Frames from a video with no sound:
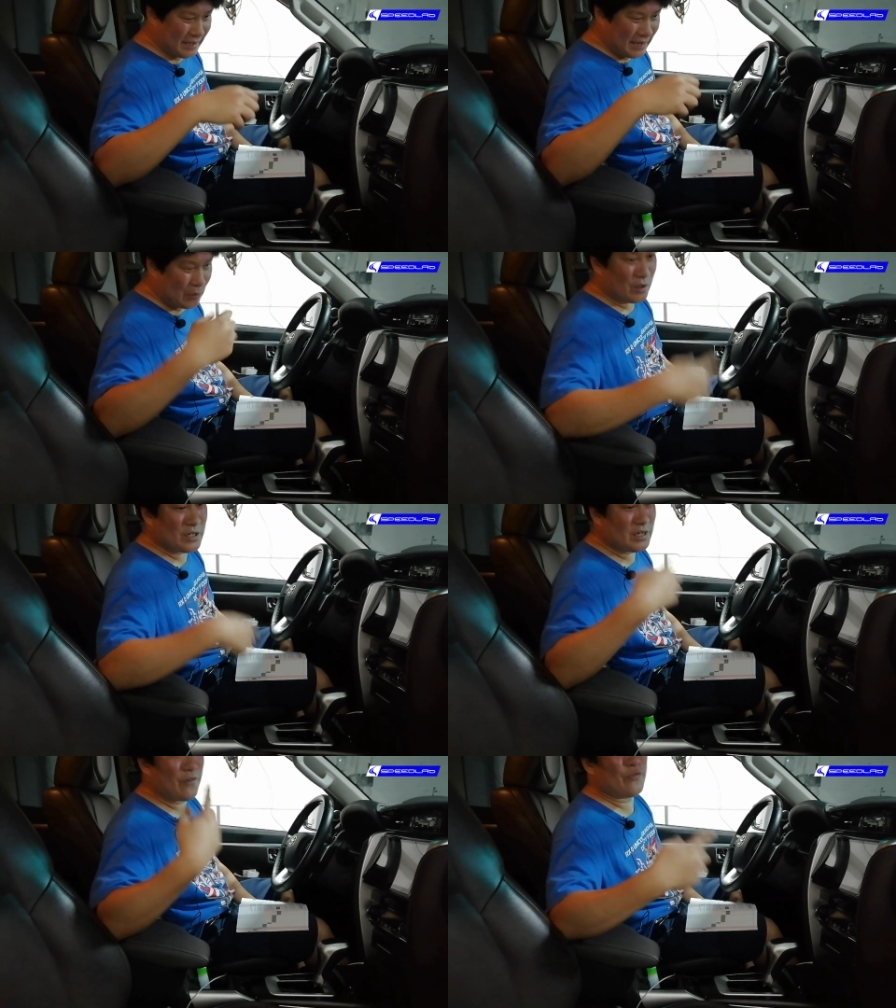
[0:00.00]
it will
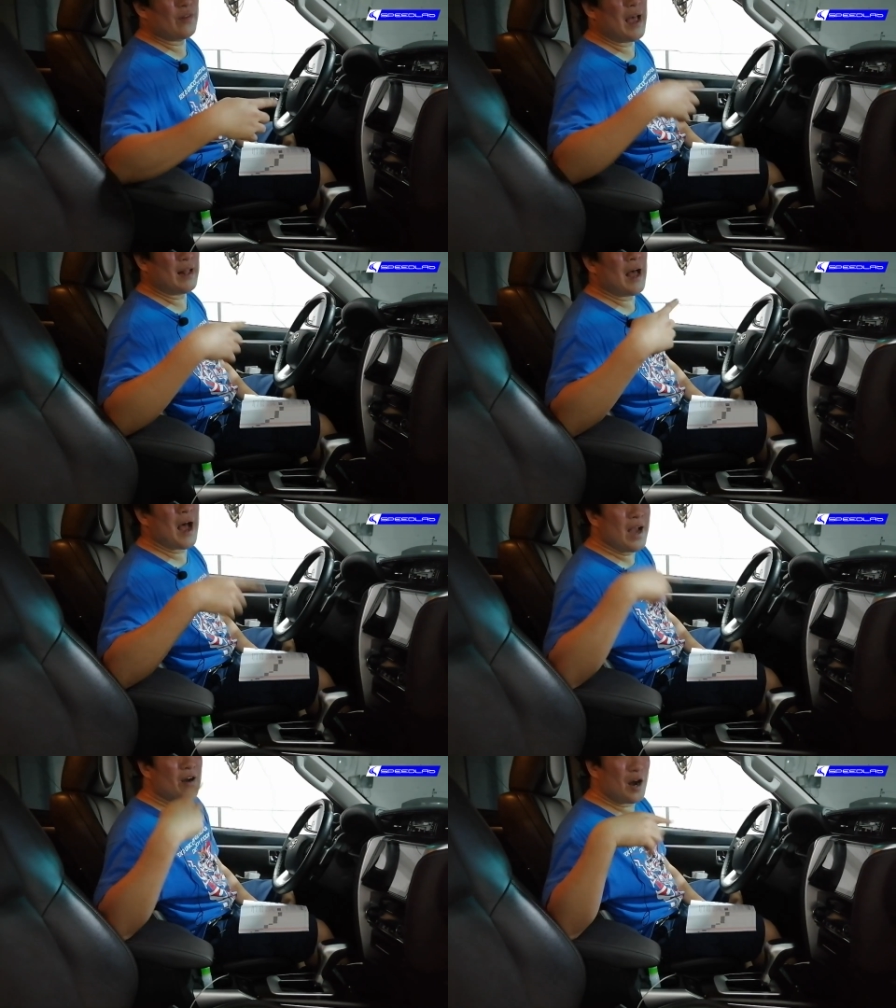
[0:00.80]
shift at a
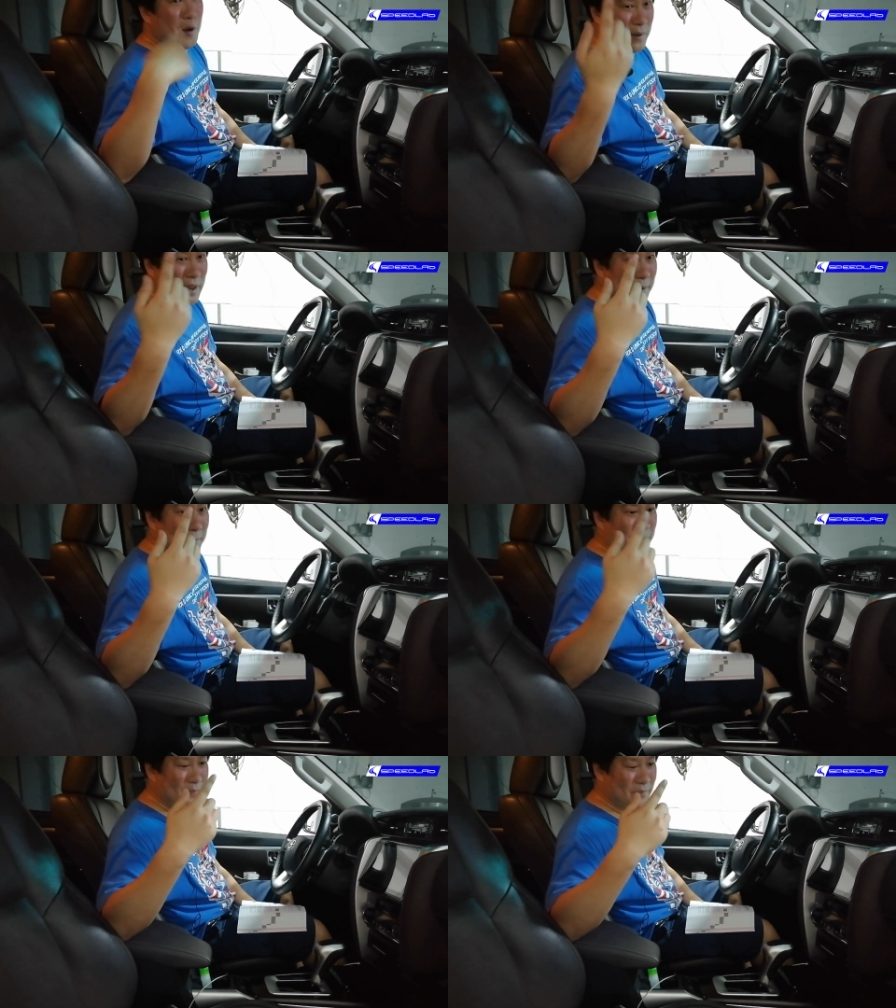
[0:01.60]
higher RPM.